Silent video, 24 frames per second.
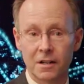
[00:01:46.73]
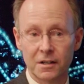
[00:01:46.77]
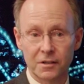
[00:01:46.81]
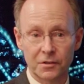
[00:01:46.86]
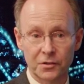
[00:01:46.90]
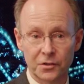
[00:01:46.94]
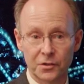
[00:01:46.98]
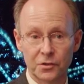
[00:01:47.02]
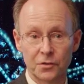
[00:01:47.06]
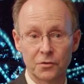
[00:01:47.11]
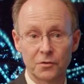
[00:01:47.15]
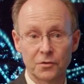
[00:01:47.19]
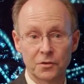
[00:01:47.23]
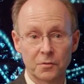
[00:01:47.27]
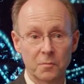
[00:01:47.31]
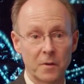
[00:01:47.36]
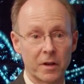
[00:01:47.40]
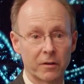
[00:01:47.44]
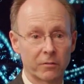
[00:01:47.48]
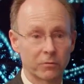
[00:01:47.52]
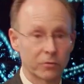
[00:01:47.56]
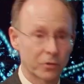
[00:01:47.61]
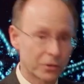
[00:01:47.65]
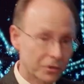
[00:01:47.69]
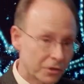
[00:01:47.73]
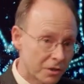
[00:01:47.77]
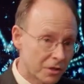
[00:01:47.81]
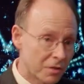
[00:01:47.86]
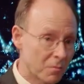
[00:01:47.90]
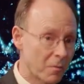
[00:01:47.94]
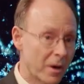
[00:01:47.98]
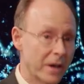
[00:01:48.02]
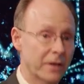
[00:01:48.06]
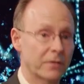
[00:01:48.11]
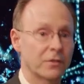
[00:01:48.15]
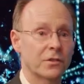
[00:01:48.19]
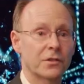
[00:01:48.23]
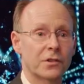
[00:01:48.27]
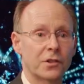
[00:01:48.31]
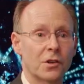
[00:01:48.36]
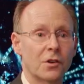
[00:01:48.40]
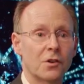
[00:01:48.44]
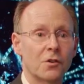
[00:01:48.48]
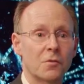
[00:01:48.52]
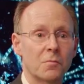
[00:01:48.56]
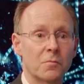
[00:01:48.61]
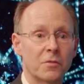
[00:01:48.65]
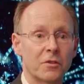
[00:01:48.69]
Students may have looked at a
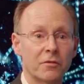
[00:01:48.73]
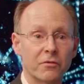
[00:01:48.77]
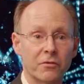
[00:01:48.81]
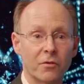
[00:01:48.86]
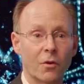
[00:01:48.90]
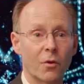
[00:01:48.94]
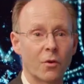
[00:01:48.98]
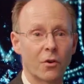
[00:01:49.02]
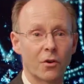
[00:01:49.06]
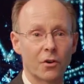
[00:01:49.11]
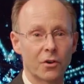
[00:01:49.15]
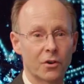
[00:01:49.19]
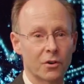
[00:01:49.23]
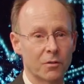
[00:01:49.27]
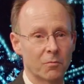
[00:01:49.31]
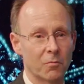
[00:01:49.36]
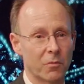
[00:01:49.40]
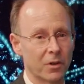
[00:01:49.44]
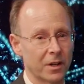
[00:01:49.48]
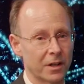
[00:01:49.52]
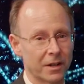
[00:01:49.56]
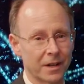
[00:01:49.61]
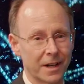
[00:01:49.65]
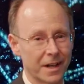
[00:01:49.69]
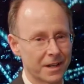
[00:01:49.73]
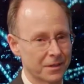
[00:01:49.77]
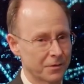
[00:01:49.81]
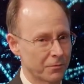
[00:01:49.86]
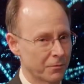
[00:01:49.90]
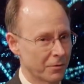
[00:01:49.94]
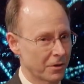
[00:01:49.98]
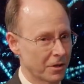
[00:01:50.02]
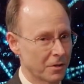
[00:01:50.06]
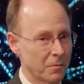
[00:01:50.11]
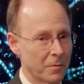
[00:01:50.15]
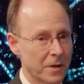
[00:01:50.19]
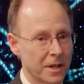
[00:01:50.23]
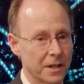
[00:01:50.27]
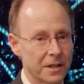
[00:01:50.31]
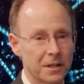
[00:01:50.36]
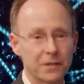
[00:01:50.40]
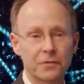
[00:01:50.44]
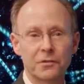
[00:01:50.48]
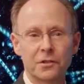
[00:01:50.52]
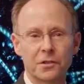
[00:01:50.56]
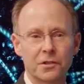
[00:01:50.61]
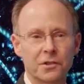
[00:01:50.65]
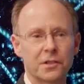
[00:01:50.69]
microscope before, but it hasn't really been
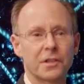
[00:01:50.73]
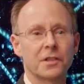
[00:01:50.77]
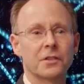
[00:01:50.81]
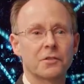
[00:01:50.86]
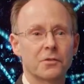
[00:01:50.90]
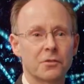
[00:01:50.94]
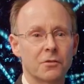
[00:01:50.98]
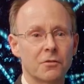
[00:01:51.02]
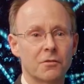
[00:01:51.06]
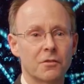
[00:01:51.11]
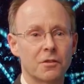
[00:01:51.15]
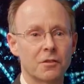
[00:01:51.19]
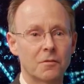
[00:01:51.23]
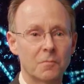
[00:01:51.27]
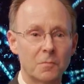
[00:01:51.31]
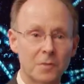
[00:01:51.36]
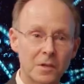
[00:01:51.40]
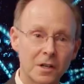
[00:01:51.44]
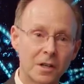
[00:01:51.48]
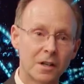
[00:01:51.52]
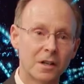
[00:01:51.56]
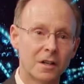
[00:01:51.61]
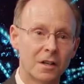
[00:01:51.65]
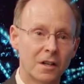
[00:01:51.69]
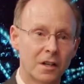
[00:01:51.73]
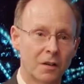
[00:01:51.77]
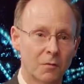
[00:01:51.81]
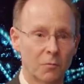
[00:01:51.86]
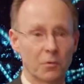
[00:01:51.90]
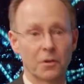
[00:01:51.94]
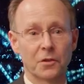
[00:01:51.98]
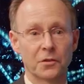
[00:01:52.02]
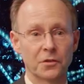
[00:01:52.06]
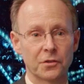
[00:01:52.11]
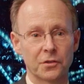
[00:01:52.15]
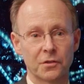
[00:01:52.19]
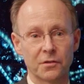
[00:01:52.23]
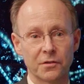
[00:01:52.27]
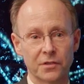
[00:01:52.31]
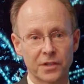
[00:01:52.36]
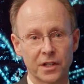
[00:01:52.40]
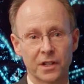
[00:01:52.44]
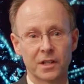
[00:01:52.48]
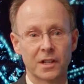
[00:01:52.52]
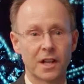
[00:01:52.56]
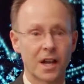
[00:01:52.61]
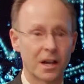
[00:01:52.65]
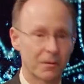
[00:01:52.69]
interesting to them. One of the students
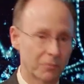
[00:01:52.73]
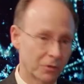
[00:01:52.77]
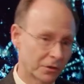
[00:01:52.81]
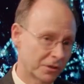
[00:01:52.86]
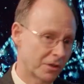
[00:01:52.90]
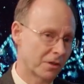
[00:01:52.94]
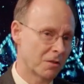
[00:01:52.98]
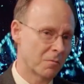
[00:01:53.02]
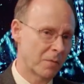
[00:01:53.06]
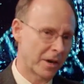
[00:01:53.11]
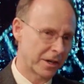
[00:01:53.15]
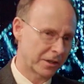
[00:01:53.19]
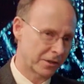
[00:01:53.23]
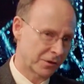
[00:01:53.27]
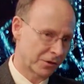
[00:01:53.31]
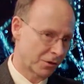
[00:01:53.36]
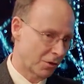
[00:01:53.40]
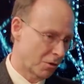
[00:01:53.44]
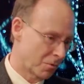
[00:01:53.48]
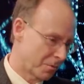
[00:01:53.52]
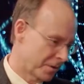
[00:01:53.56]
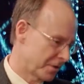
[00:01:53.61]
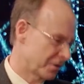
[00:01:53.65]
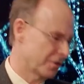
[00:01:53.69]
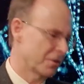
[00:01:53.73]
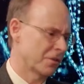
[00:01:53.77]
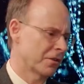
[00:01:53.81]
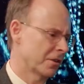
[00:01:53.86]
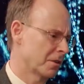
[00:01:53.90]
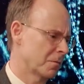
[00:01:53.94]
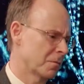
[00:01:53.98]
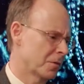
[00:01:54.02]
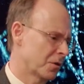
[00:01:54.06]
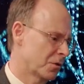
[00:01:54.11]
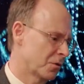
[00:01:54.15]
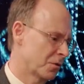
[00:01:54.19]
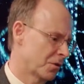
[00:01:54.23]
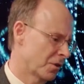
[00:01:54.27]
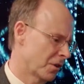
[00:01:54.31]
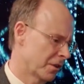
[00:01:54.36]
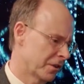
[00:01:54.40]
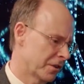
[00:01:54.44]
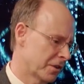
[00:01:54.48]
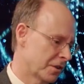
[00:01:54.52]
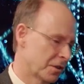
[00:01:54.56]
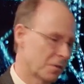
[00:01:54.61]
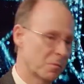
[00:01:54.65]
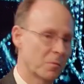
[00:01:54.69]
said, yeah, I've looked at a microscope, but the image is only
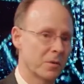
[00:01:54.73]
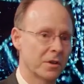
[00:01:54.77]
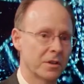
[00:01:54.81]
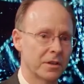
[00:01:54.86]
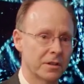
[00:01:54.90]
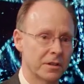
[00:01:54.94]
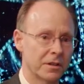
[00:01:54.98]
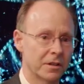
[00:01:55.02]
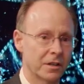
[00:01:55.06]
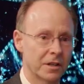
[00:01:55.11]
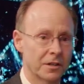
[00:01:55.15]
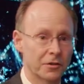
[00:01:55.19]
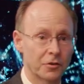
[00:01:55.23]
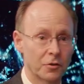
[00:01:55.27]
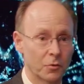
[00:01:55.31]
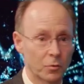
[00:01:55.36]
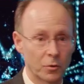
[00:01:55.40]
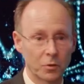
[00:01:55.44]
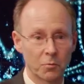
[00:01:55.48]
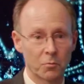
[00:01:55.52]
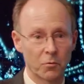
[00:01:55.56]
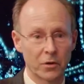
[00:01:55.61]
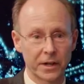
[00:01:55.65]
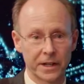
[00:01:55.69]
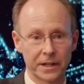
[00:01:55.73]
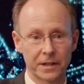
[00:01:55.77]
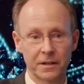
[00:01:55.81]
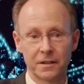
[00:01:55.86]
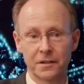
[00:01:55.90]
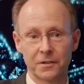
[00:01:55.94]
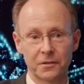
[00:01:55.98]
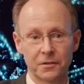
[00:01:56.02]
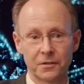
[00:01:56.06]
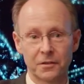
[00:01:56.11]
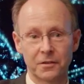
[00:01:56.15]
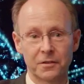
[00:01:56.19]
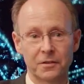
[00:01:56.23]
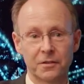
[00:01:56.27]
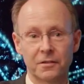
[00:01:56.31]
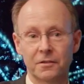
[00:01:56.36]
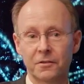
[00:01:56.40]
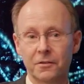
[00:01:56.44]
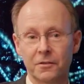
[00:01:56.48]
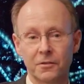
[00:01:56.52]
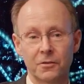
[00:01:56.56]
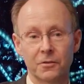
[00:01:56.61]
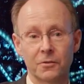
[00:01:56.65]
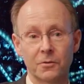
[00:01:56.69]
this big, and we're bringing it
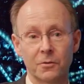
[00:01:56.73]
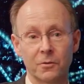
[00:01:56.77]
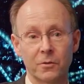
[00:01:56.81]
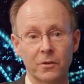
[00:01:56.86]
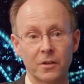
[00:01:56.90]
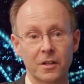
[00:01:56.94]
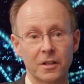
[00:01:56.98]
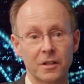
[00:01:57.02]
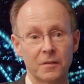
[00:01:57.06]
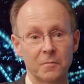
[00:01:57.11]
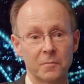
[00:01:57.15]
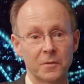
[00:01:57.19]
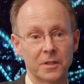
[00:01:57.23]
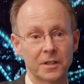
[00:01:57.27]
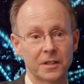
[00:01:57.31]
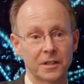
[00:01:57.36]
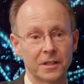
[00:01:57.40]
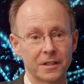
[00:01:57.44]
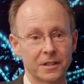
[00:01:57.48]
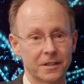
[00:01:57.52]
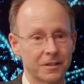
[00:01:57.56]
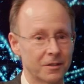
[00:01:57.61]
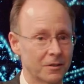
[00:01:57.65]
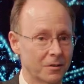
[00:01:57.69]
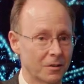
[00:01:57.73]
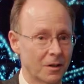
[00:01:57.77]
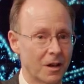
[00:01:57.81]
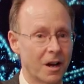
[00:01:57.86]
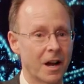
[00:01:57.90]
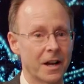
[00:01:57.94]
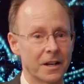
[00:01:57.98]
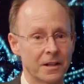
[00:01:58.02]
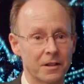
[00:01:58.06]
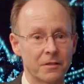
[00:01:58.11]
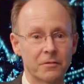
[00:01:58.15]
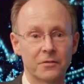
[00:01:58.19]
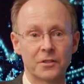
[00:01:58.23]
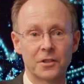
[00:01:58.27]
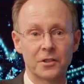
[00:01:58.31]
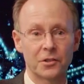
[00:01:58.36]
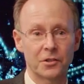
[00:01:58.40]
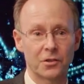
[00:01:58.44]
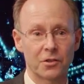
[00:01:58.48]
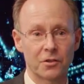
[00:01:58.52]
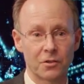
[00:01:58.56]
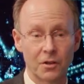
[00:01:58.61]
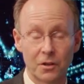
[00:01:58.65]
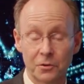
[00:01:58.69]
to them in a high
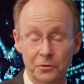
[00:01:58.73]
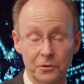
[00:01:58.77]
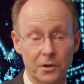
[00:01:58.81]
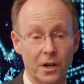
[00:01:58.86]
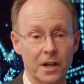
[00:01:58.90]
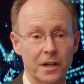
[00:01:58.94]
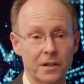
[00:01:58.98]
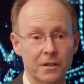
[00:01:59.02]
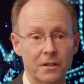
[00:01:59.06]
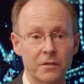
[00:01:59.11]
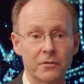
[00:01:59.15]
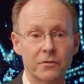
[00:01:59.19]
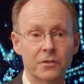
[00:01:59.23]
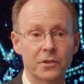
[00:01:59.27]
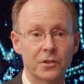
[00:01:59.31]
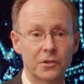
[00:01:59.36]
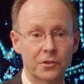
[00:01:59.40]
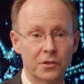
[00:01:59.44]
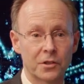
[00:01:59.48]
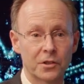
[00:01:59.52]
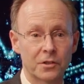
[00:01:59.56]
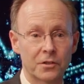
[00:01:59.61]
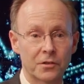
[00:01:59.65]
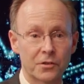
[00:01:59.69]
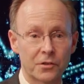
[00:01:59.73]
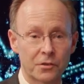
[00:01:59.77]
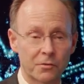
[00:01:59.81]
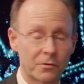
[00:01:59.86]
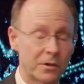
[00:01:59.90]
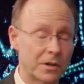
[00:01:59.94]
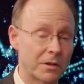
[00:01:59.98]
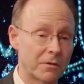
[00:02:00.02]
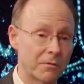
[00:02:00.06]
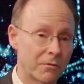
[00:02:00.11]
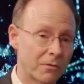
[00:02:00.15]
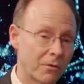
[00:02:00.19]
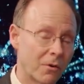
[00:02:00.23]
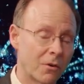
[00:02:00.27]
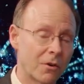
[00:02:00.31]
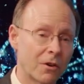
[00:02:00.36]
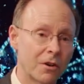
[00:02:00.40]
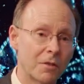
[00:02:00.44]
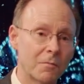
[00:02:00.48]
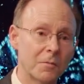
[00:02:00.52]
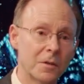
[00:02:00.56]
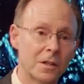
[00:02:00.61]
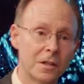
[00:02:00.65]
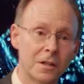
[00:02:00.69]
definition or ultra high definition screen
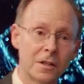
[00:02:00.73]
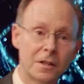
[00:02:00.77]
form.